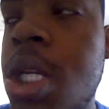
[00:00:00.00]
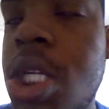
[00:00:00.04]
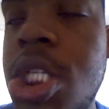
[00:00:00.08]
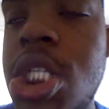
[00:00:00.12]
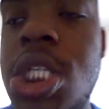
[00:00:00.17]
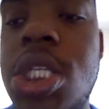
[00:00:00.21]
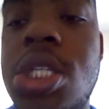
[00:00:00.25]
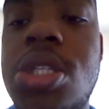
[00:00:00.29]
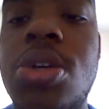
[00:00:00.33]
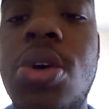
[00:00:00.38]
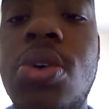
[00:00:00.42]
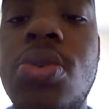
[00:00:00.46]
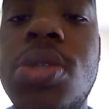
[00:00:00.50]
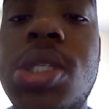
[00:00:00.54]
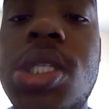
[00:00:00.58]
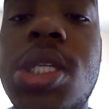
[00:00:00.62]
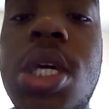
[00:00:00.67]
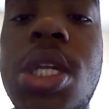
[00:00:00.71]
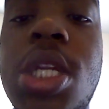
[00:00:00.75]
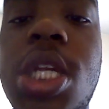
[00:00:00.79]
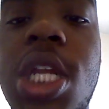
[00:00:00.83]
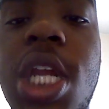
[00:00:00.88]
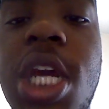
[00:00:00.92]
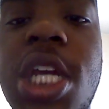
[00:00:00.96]
She told
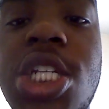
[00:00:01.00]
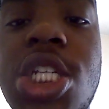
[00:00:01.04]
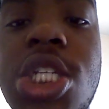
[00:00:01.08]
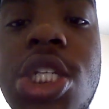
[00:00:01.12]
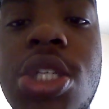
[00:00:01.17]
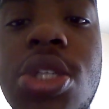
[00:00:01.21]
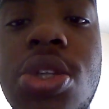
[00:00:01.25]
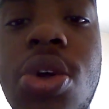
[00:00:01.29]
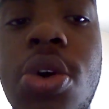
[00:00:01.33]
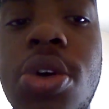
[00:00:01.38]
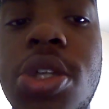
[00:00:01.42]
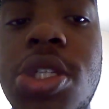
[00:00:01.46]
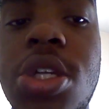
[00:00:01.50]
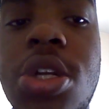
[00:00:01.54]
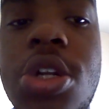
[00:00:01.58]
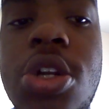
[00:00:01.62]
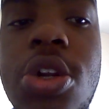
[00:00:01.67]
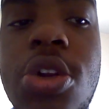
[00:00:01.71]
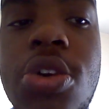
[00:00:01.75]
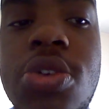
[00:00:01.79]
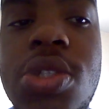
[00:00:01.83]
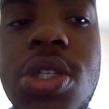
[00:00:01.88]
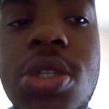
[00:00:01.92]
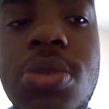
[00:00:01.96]
Sonny that she's going to
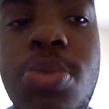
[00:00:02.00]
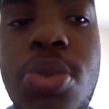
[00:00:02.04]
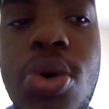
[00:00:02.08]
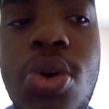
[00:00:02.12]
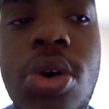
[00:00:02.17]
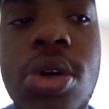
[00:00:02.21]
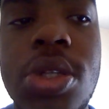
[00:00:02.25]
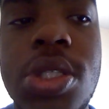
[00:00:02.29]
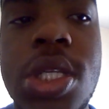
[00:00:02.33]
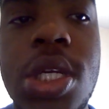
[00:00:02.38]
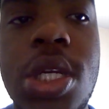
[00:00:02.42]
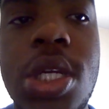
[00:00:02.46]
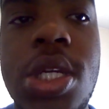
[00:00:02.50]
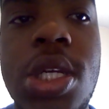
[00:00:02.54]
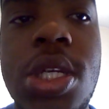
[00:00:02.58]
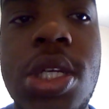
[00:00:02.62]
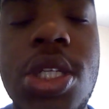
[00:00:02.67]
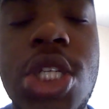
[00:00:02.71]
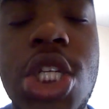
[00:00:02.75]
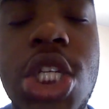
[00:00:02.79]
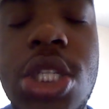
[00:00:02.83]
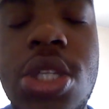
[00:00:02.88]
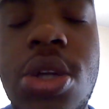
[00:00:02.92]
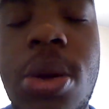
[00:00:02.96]
the nurse's ball. Sonny,
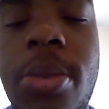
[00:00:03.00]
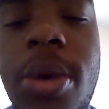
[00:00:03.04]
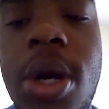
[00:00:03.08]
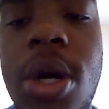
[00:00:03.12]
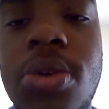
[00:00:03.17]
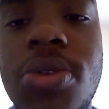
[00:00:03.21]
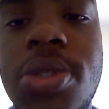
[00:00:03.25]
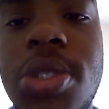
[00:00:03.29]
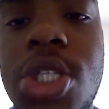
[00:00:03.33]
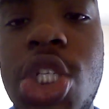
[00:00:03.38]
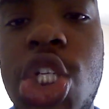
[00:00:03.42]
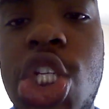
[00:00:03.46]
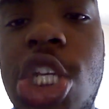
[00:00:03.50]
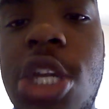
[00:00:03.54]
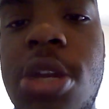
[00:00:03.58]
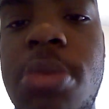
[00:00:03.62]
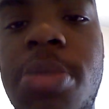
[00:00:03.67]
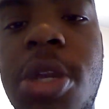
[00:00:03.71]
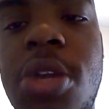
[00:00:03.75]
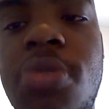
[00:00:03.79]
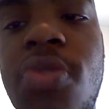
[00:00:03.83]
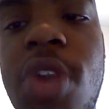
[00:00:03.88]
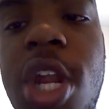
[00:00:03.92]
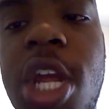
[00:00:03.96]
she told him
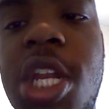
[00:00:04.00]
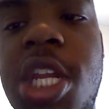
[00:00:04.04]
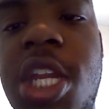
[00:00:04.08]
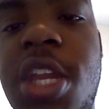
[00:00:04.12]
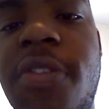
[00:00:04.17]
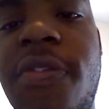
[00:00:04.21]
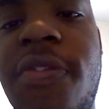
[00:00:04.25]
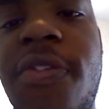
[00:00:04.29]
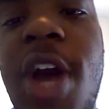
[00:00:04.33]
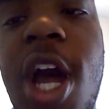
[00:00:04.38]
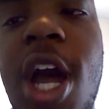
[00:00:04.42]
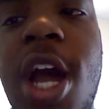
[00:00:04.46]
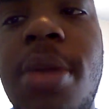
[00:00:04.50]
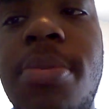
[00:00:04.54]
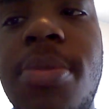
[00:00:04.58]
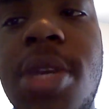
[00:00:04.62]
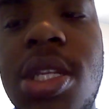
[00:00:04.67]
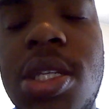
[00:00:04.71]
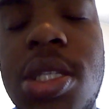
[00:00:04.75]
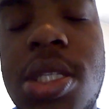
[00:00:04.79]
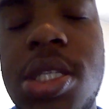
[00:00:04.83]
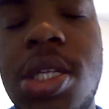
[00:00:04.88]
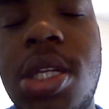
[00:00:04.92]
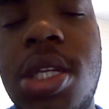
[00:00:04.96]
she'd be ready in 5
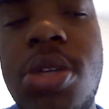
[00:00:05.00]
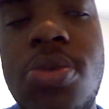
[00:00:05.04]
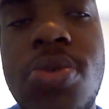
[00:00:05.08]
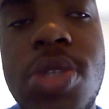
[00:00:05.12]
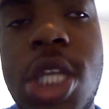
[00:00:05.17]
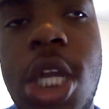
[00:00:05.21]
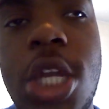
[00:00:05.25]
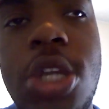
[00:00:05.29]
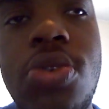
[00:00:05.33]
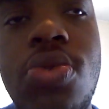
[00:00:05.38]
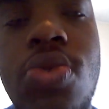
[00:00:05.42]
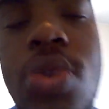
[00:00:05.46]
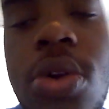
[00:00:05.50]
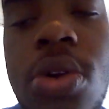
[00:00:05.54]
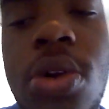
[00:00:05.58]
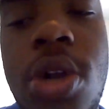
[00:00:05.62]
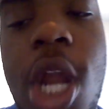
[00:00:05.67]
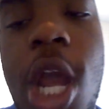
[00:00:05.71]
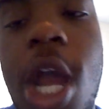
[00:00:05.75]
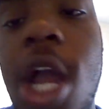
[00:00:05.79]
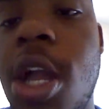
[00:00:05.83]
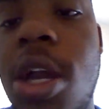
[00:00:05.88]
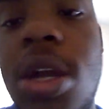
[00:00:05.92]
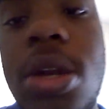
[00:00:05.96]
minutes. Sonny was like, you are
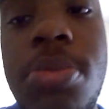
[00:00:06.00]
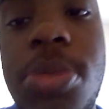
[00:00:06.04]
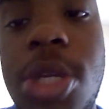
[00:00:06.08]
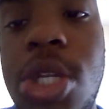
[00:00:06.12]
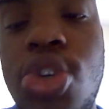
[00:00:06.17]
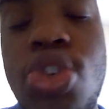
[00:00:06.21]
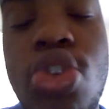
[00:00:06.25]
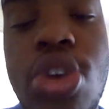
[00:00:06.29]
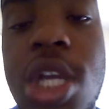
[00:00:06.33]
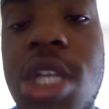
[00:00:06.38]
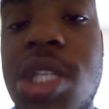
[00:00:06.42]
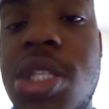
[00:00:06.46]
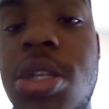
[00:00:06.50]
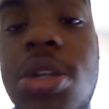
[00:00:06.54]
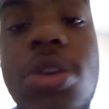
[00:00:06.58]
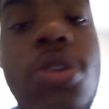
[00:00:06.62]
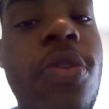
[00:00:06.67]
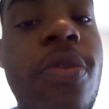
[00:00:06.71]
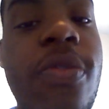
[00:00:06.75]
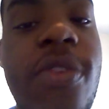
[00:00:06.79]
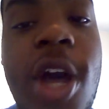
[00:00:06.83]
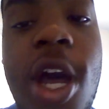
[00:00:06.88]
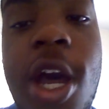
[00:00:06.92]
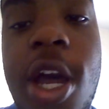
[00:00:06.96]
not going to be dressed in
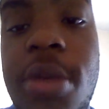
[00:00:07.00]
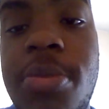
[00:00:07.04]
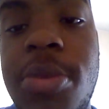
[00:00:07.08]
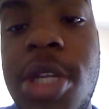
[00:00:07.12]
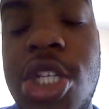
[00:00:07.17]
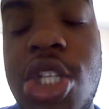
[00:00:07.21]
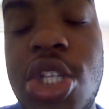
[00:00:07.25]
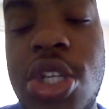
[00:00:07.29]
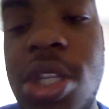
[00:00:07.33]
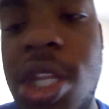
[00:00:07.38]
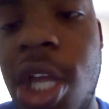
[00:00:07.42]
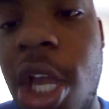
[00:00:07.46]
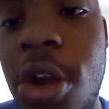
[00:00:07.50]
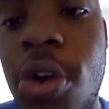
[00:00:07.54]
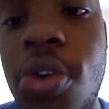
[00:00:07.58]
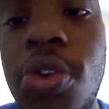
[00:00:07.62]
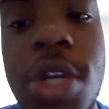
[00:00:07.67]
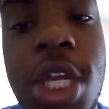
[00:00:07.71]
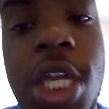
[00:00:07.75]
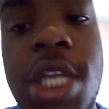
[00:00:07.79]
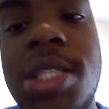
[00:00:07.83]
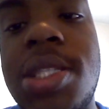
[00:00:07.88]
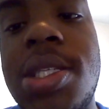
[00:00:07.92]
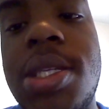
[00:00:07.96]
no 5 minutes. She was like,
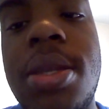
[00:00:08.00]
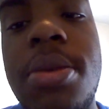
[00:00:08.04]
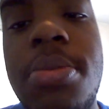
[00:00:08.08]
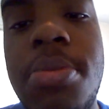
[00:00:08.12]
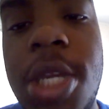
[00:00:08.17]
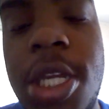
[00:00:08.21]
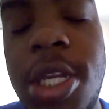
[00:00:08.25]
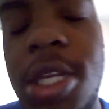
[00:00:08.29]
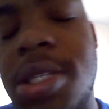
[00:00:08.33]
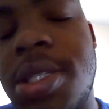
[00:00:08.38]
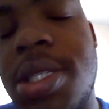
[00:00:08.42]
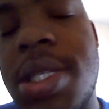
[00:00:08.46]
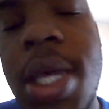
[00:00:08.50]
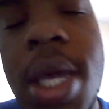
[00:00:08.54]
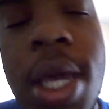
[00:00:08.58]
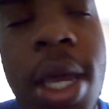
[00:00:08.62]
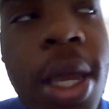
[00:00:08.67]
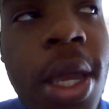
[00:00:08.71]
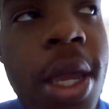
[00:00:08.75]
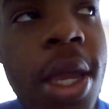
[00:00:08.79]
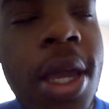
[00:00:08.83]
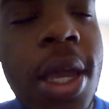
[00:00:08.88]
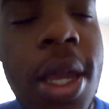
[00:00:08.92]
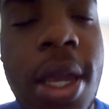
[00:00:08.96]
okay, 10 minutes.
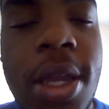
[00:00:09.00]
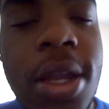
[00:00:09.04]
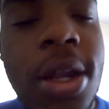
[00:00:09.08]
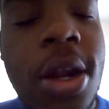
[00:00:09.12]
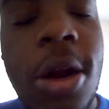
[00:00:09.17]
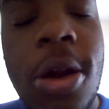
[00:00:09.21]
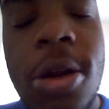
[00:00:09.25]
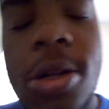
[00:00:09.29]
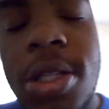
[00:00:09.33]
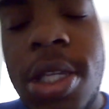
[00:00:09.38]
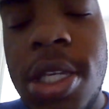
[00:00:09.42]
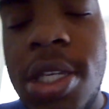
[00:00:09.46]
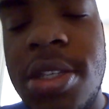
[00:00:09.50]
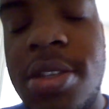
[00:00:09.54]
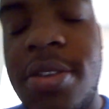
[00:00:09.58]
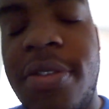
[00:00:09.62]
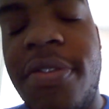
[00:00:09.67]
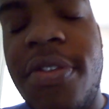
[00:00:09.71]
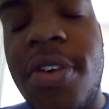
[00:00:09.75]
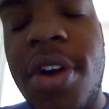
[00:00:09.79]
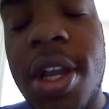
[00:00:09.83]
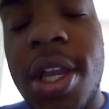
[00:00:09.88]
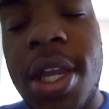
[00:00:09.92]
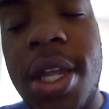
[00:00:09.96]
Carly is
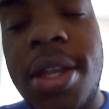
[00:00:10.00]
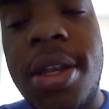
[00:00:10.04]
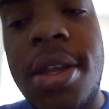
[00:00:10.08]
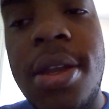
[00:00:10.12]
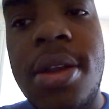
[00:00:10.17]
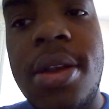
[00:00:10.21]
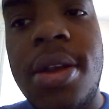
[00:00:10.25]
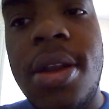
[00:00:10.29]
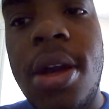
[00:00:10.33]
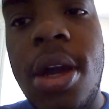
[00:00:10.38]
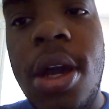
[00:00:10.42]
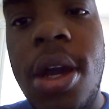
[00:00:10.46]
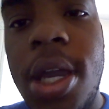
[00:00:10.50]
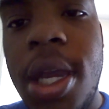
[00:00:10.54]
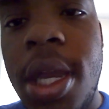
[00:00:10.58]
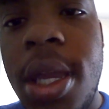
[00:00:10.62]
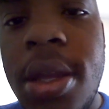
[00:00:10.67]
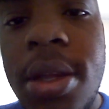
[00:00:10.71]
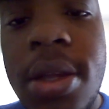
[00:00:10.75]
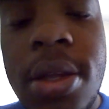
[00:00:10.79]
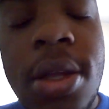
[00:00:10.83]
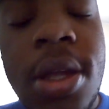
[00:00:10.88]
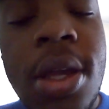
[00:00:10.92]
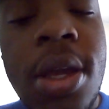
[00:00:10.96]
a fucking nut.